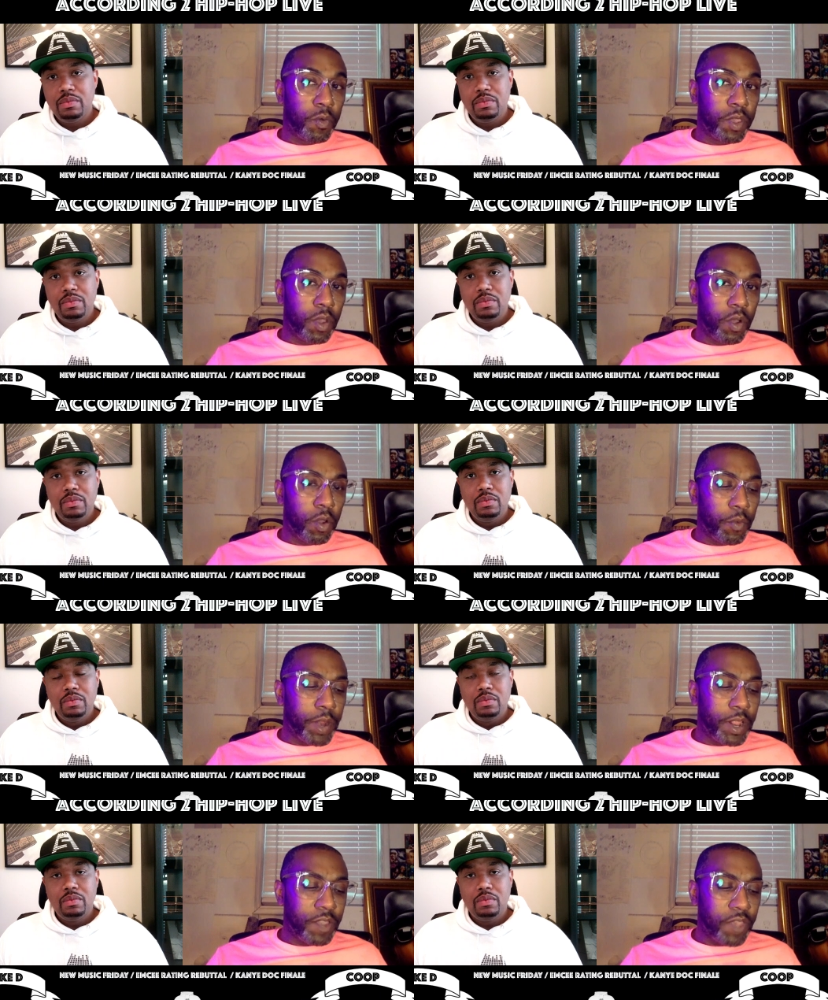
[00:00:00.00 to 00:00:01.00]
Speaker 1: so when, hold
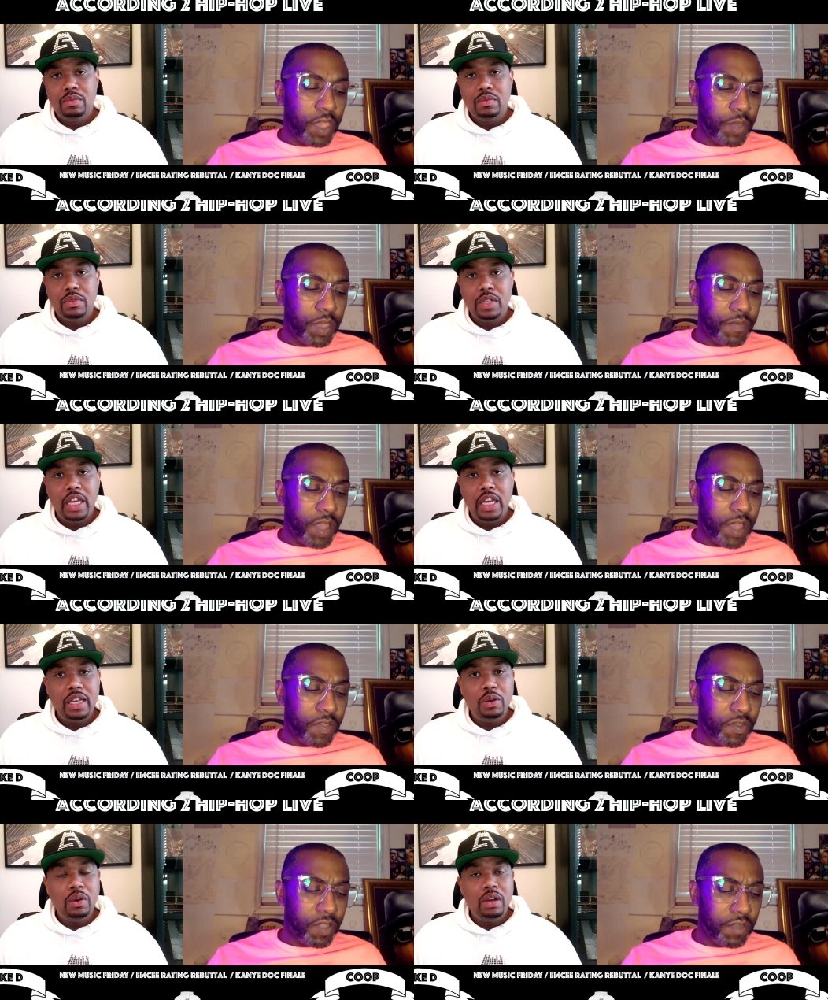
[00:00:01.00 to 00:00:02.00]
on, what did he say he would give
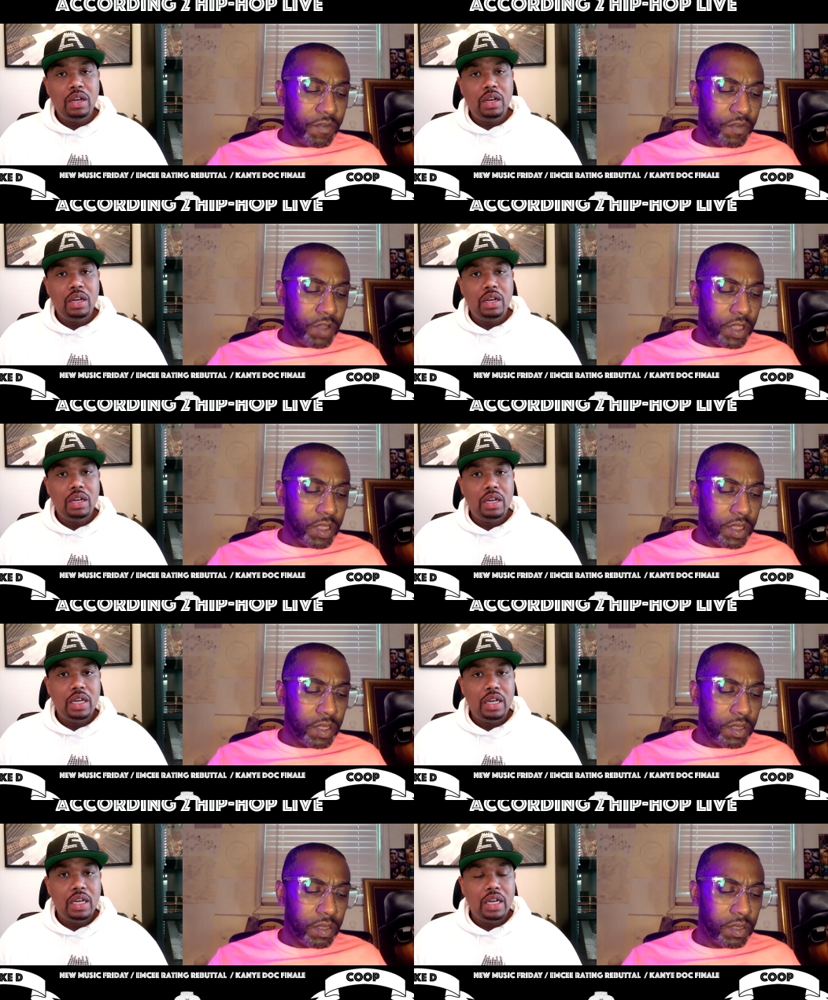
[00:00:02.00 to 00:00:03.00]
his delivery?
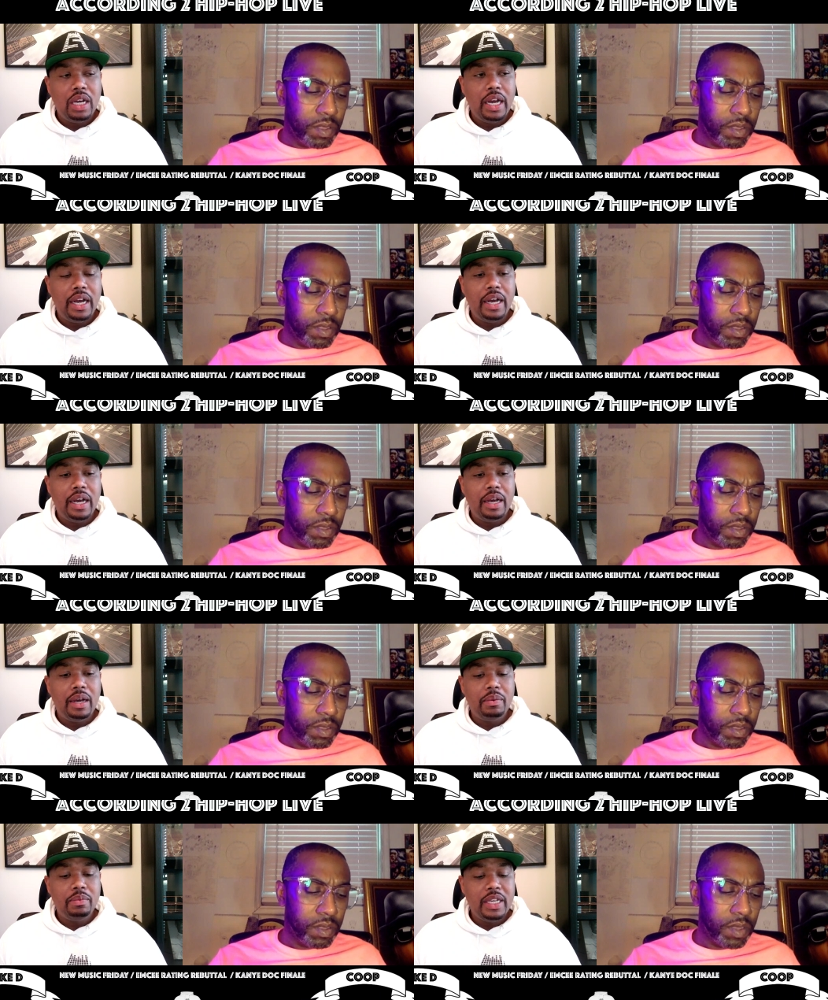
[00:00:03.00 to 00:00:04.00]

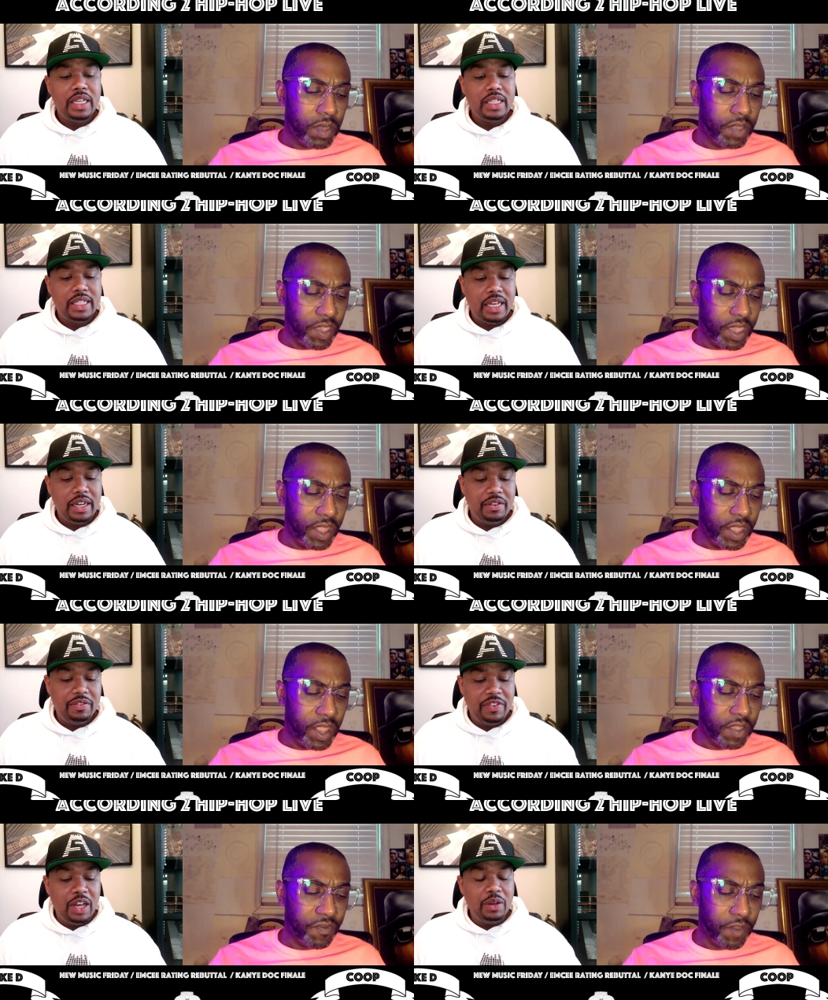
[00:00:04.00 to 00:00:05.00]
Um, he
Speaker 2: said a
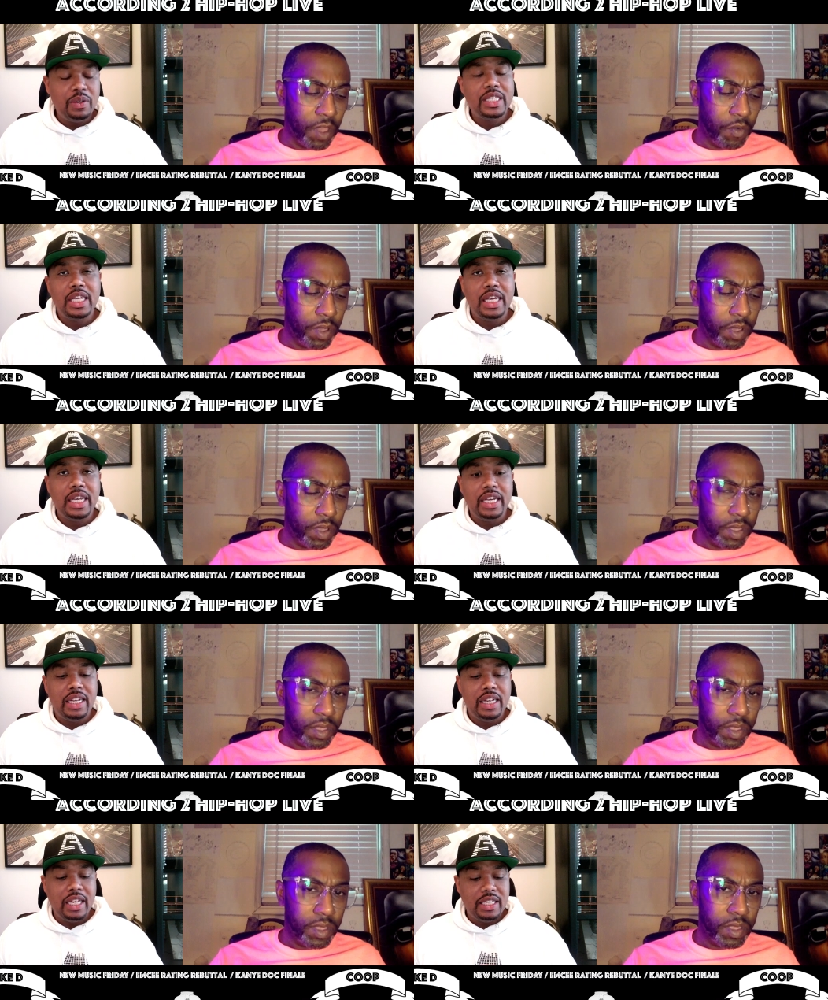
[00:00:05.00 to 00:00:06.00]
flow a
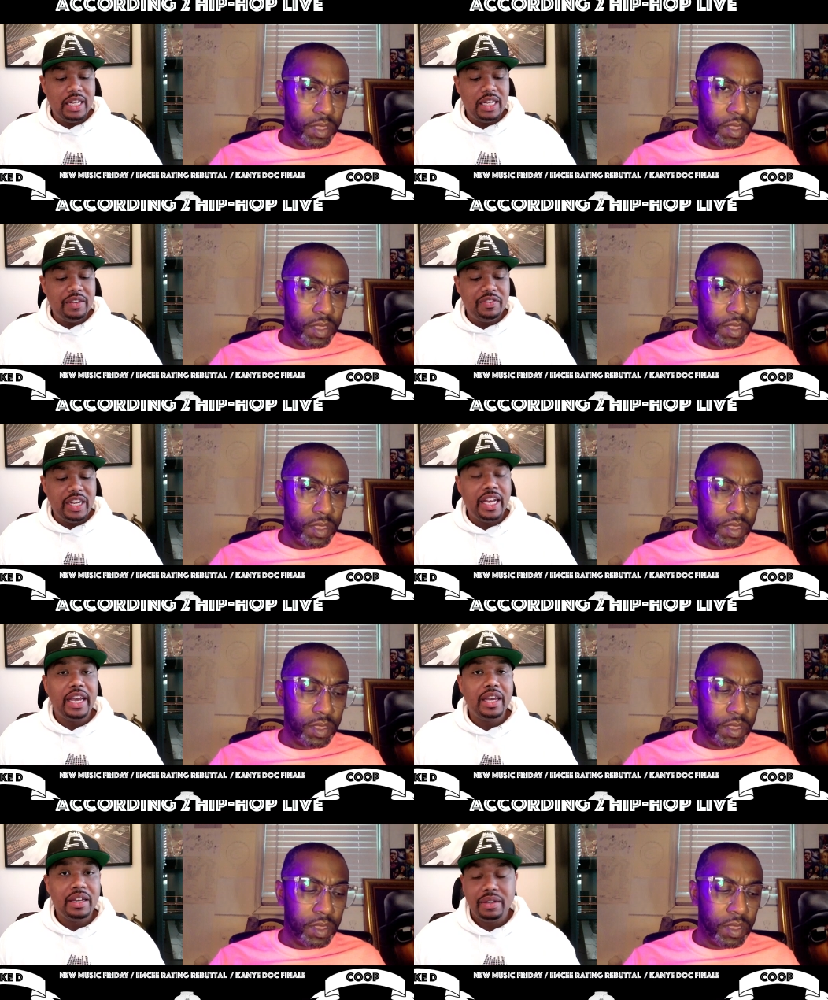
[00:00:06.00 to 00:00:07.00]
ten, a delivery an
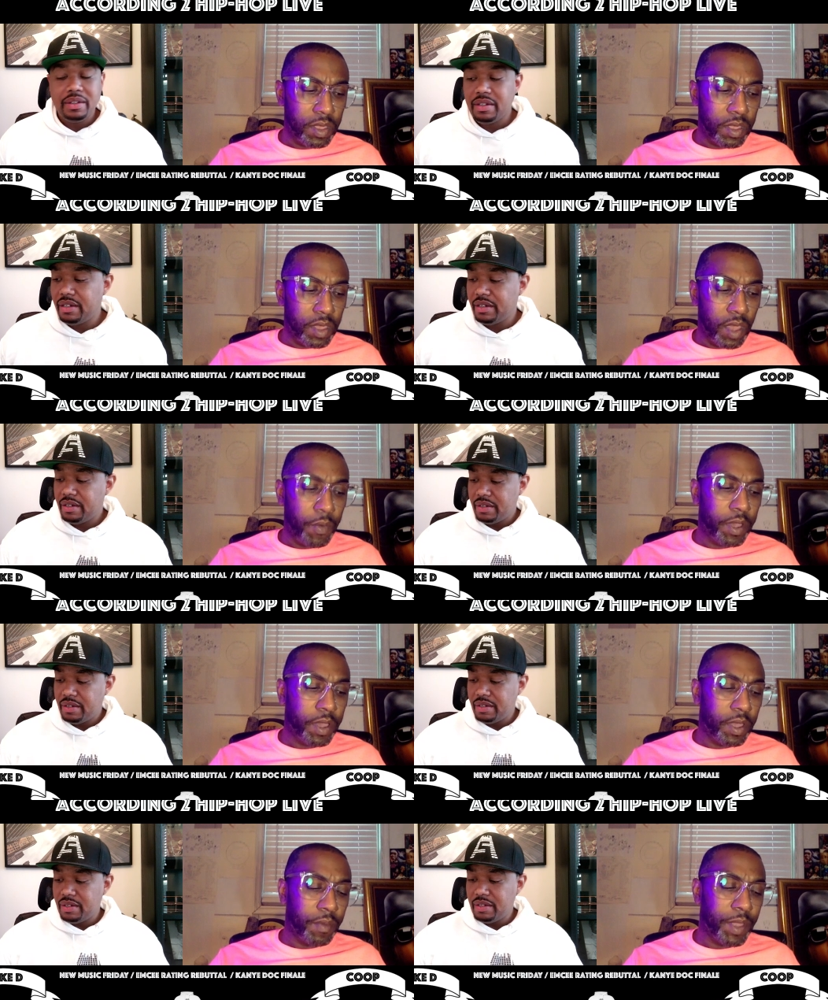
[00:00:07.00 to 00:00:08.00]
eight.
Speaker 1: I
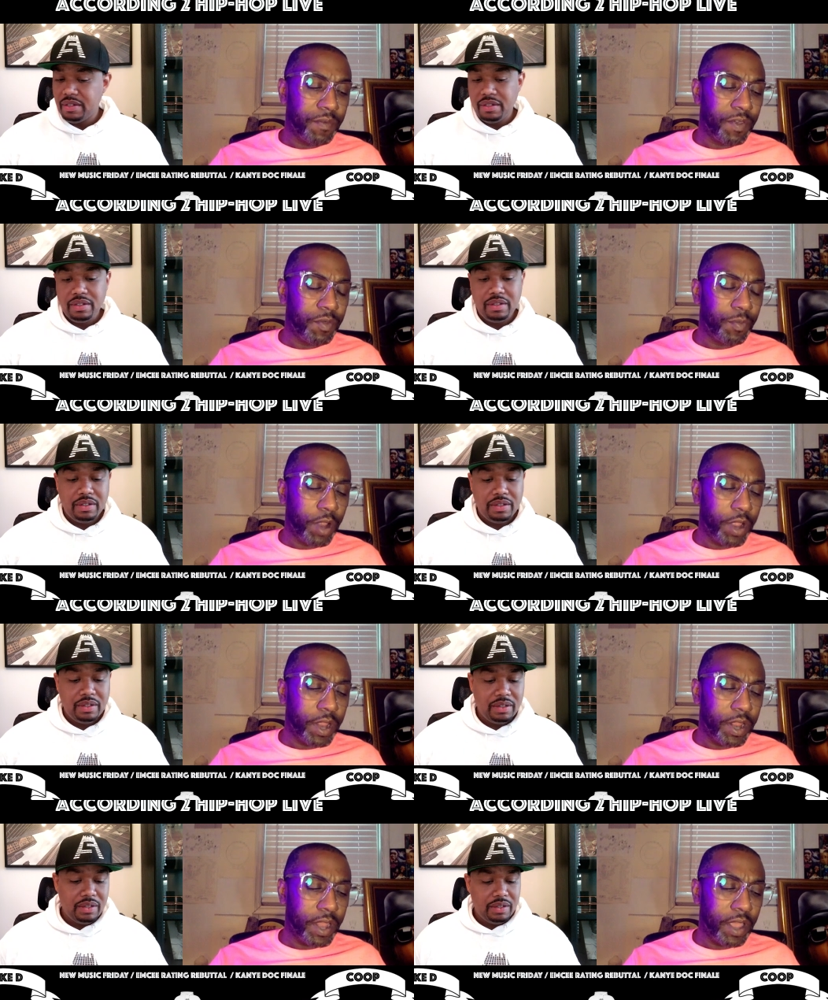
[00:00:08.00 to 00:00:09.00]
would, I mean, if he was
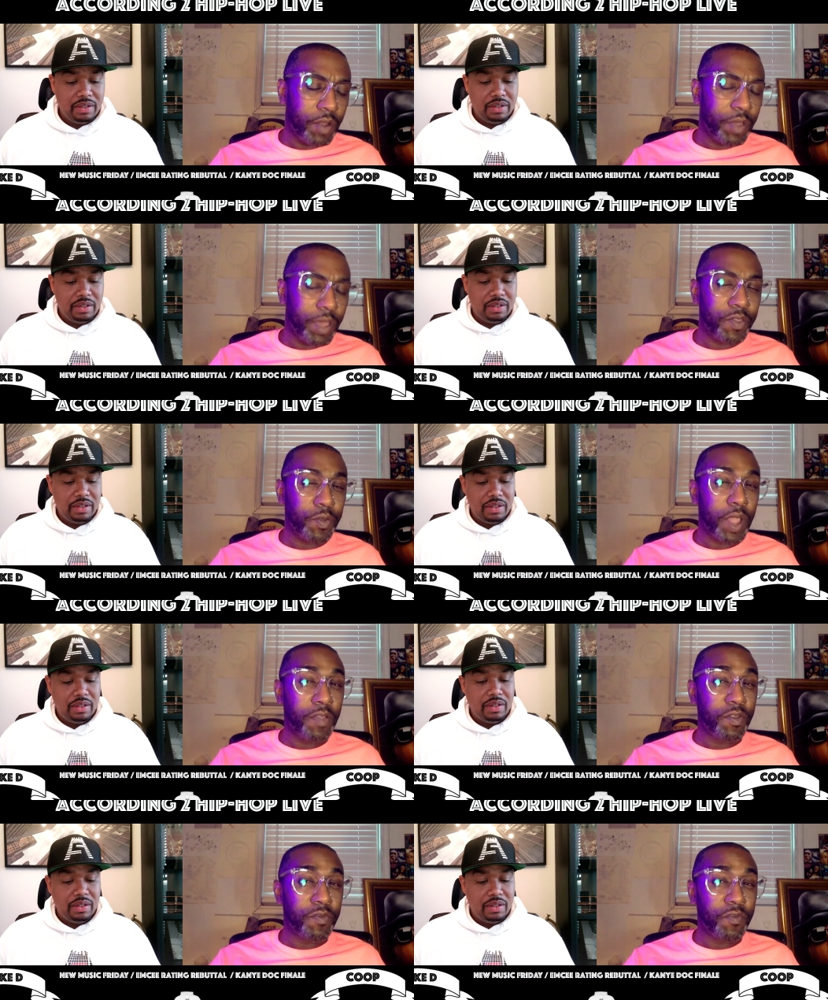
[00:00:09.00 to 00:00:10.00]
breaking it down, okay, so
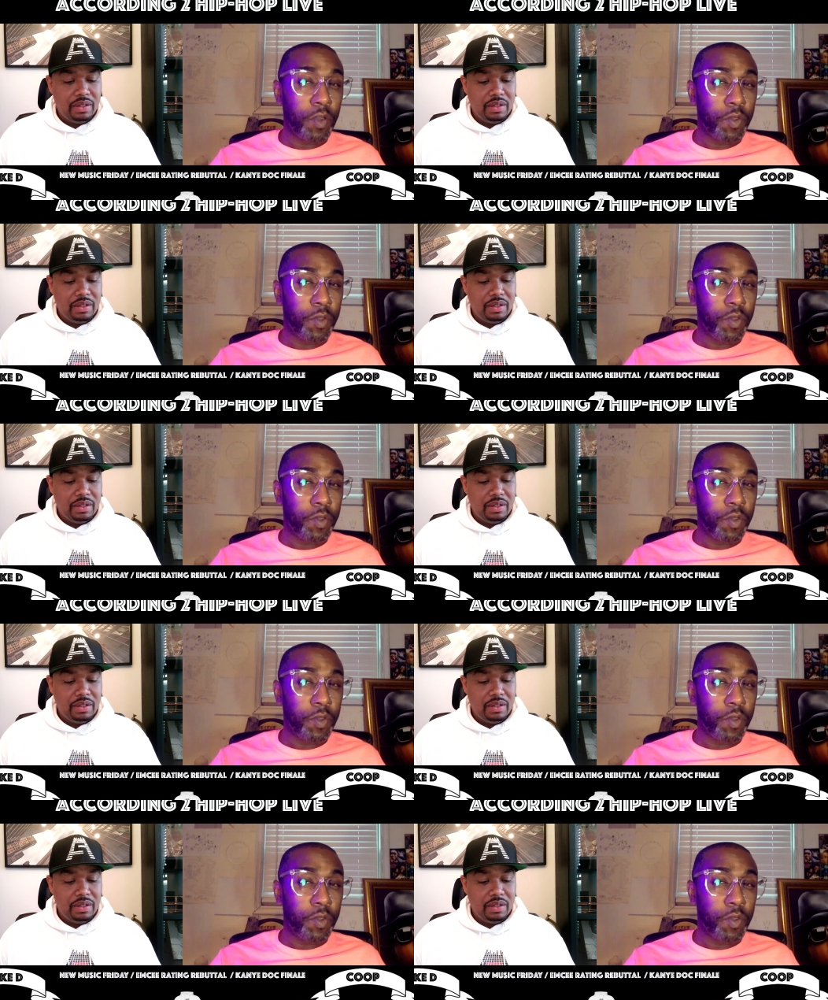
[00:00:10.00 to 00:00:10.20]
Nas's